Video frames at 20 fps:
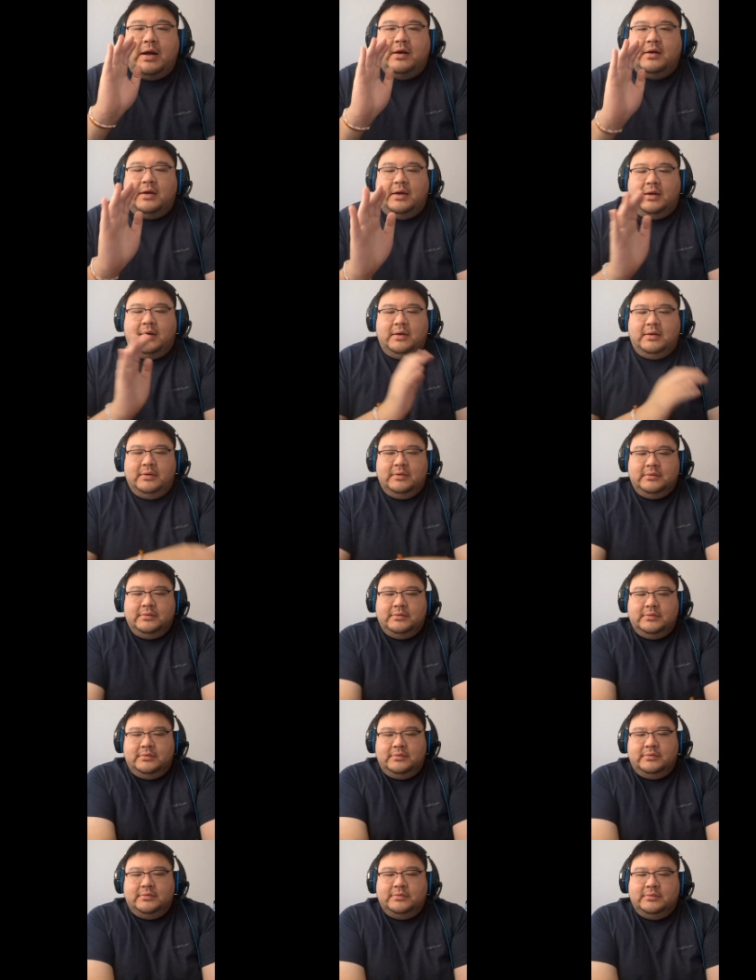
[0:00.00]
of
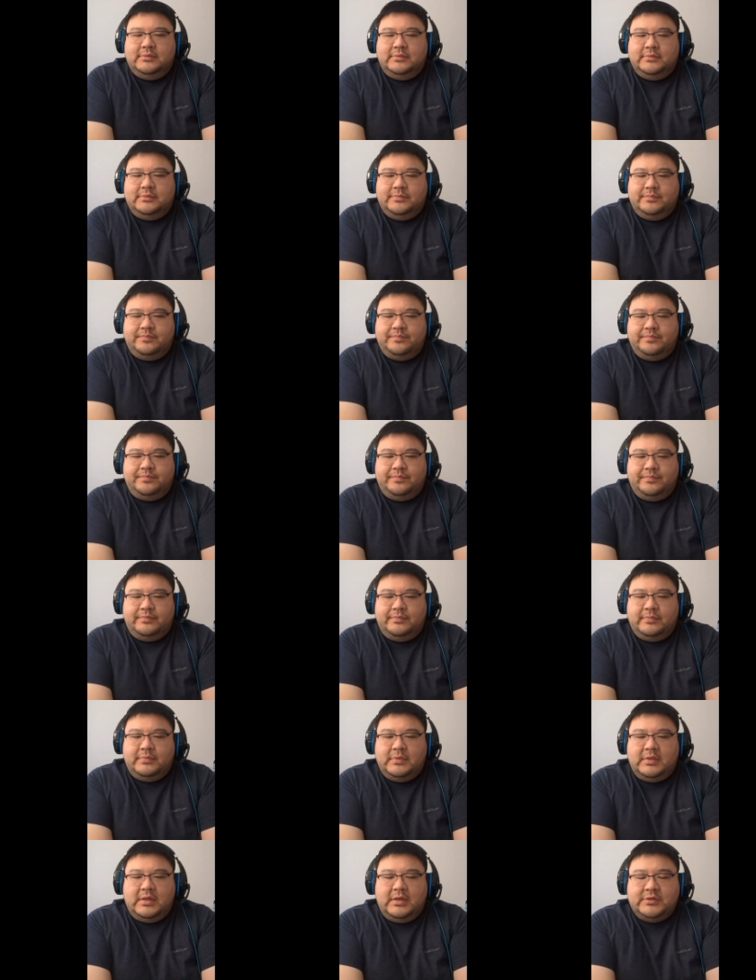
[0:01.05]
the 19th
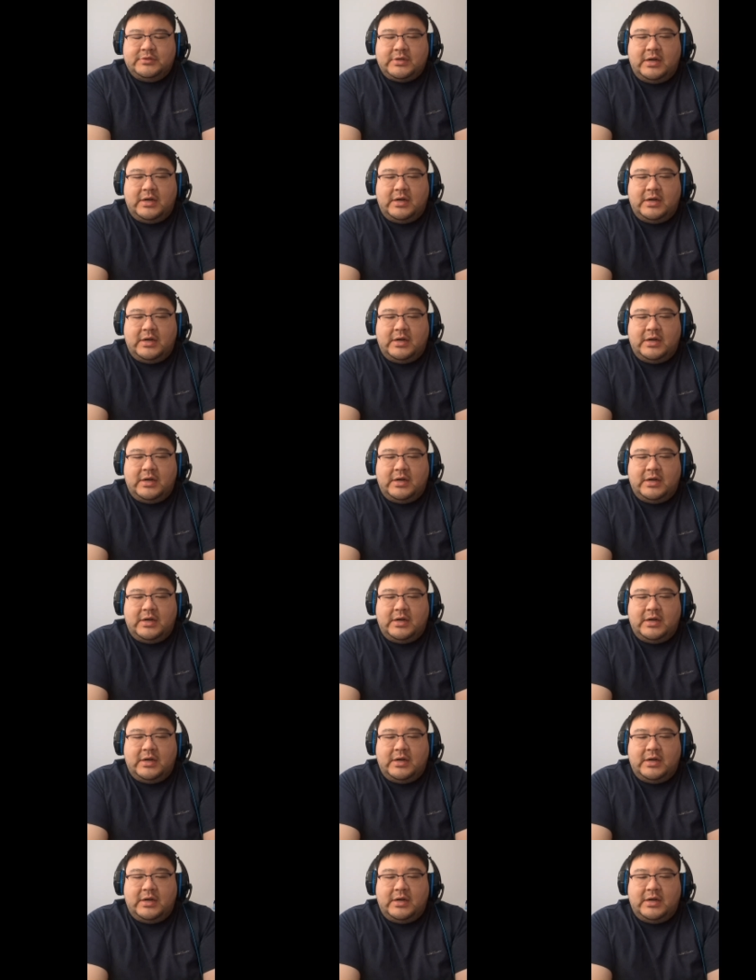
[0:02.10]
century,